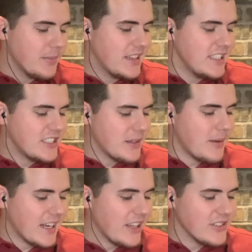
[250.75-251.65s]
But then
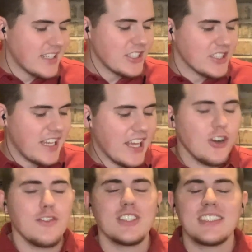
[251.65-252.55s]
somebody else actually had
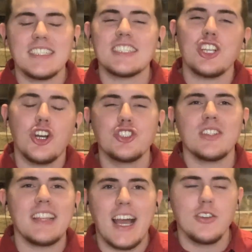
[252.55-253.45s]
over
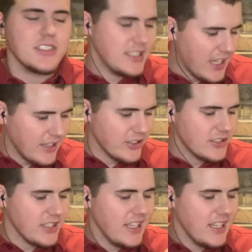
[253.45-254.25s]
$600,000